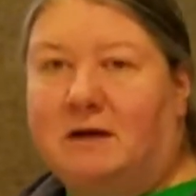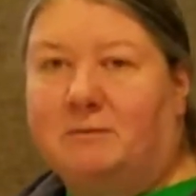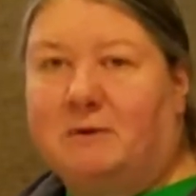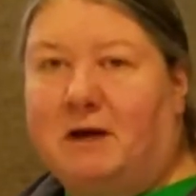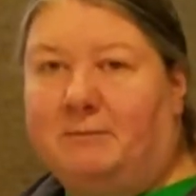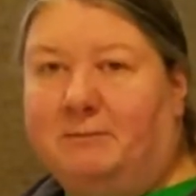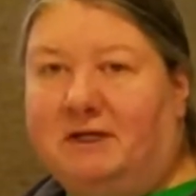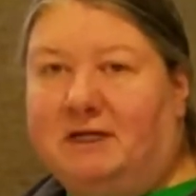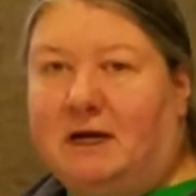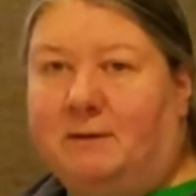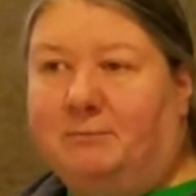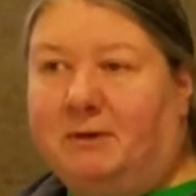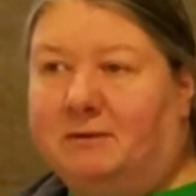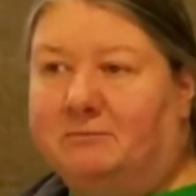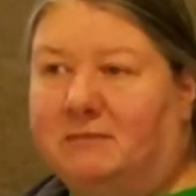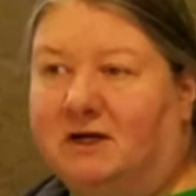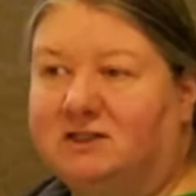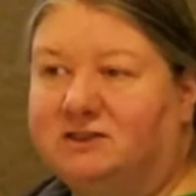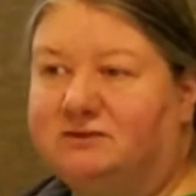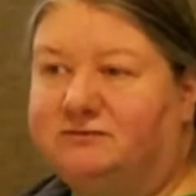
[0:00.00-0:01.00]
coming up on
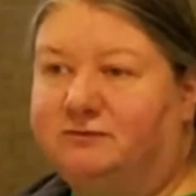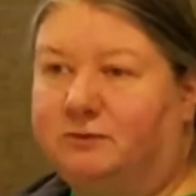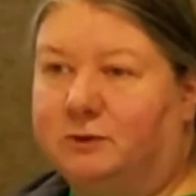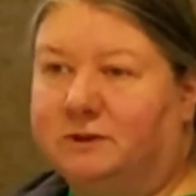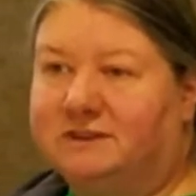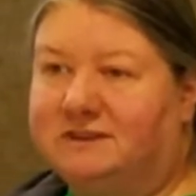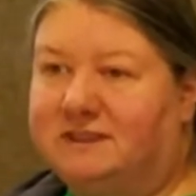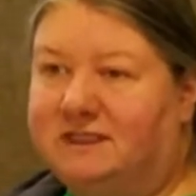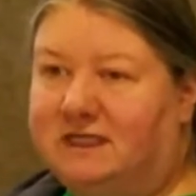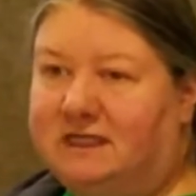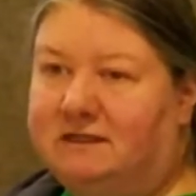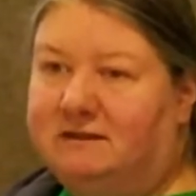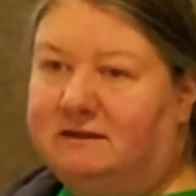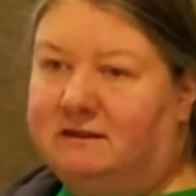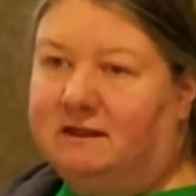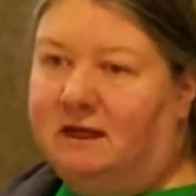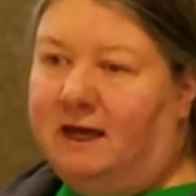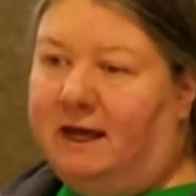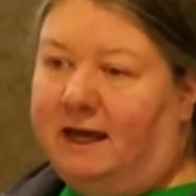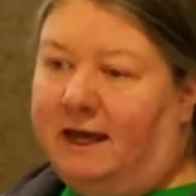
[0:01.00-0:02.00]
March 14th
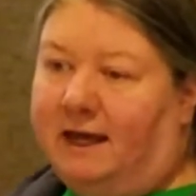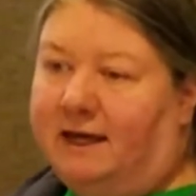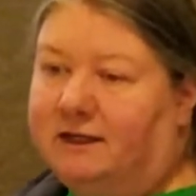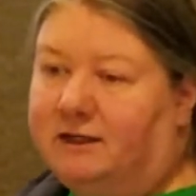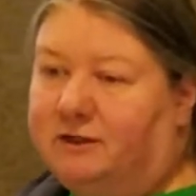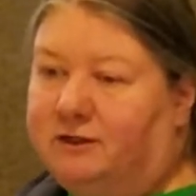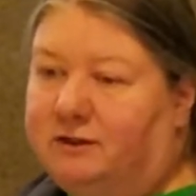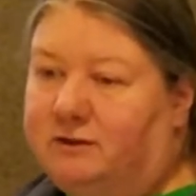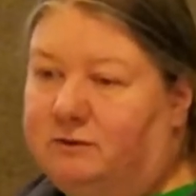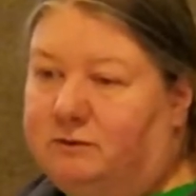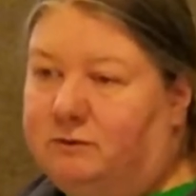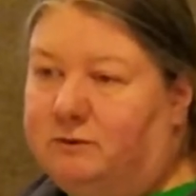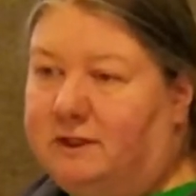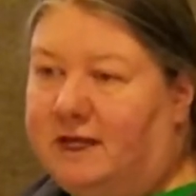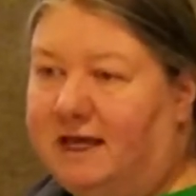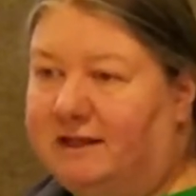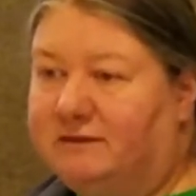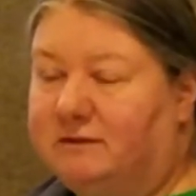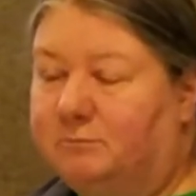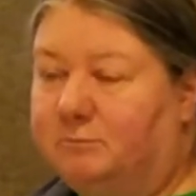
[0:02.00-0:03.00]
at noon
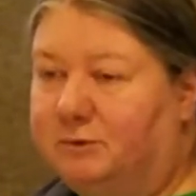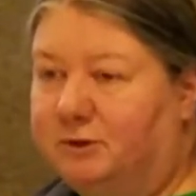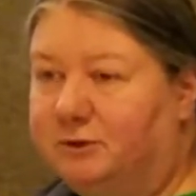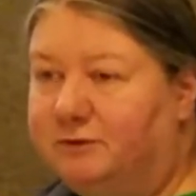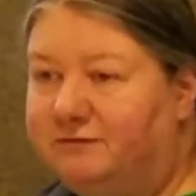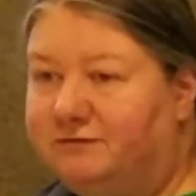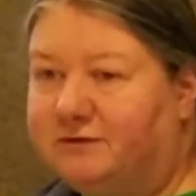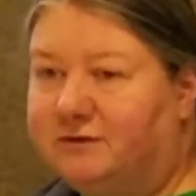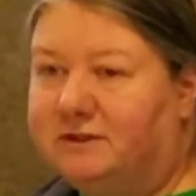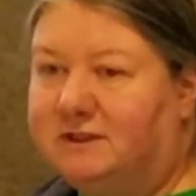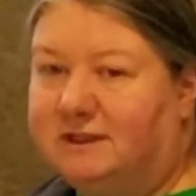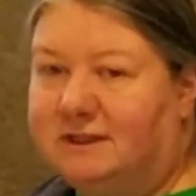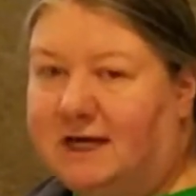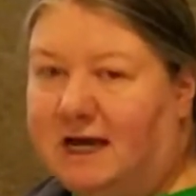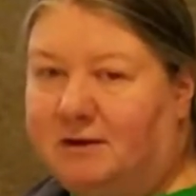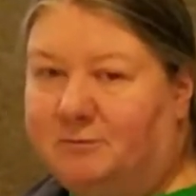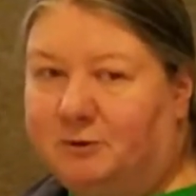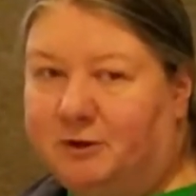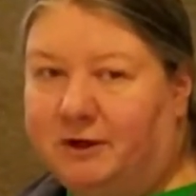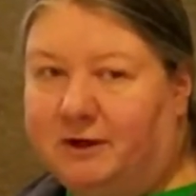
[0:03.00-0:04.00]
at the Bluford
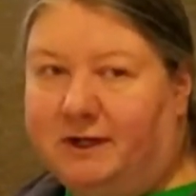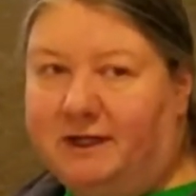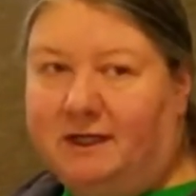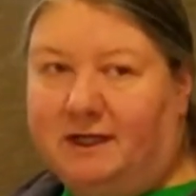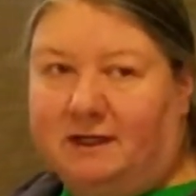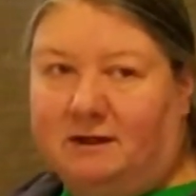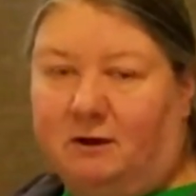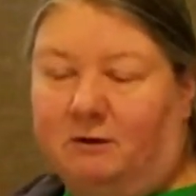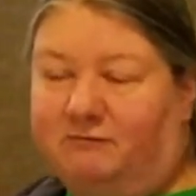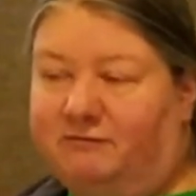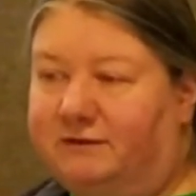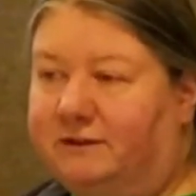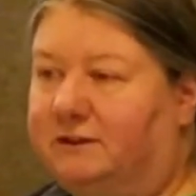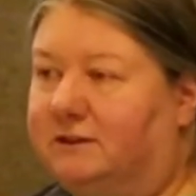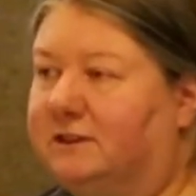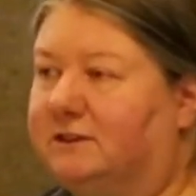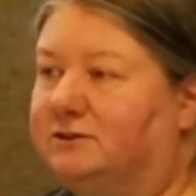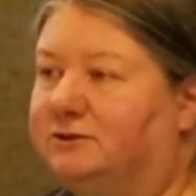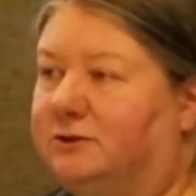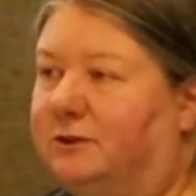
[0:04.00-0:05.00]
Library, and hopefully you
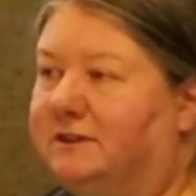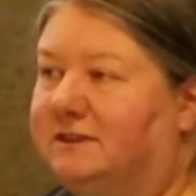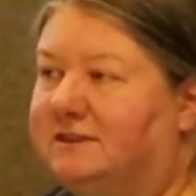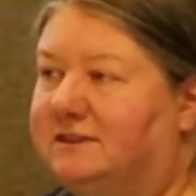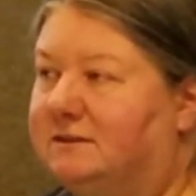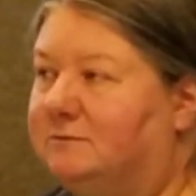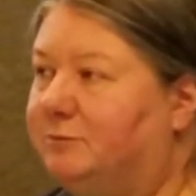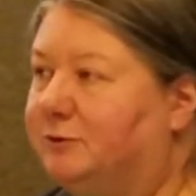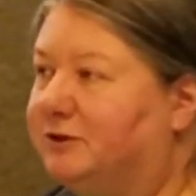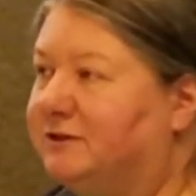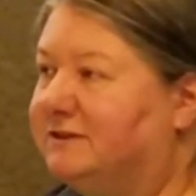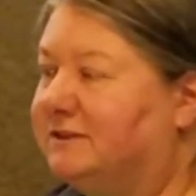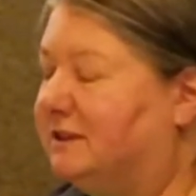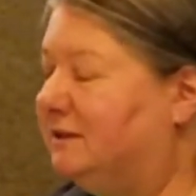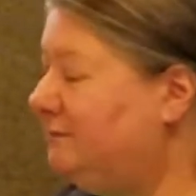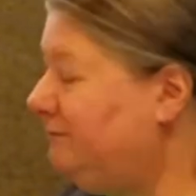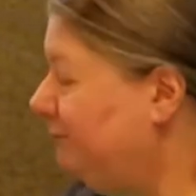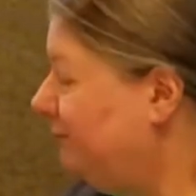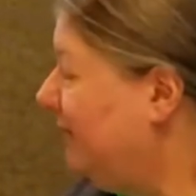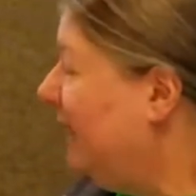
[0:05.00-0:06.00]
can join us in person.
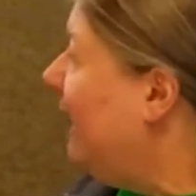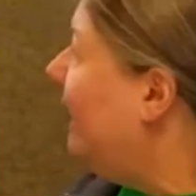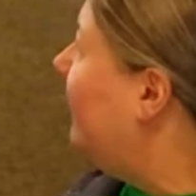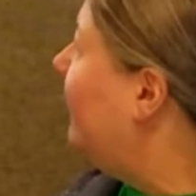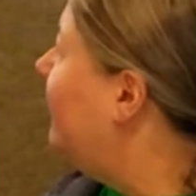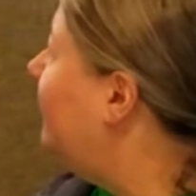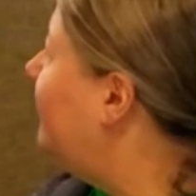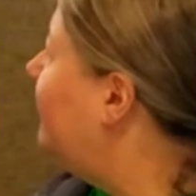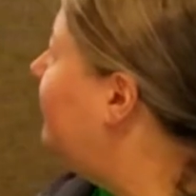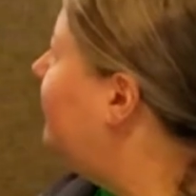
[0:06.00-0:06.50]
And